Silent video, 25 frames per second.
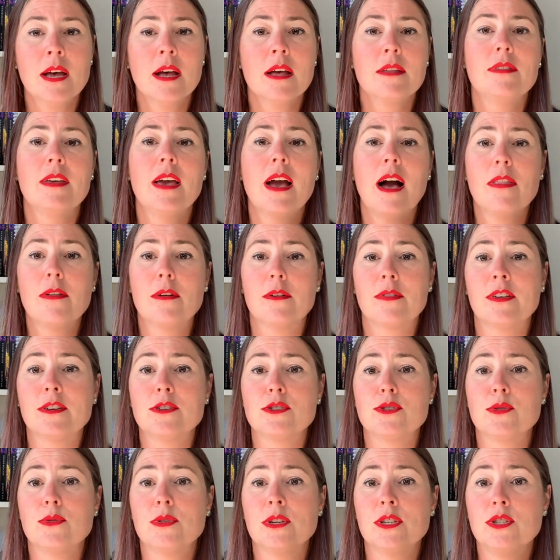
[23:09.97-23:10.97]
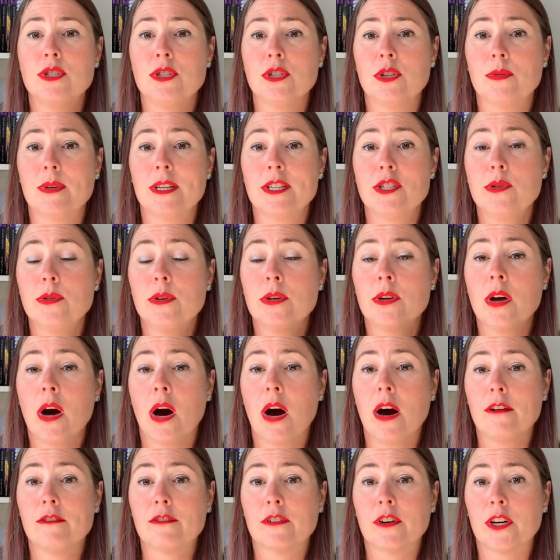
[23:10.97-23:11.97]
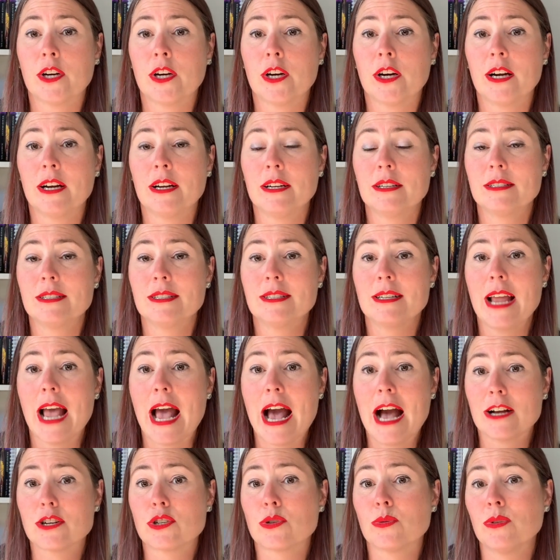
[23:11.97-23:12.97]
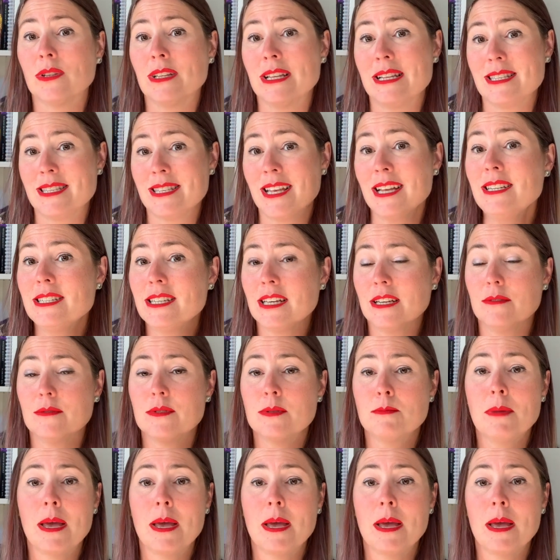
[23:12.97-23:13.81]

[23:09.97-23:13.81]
The other things you can do is you can offer actual incentives.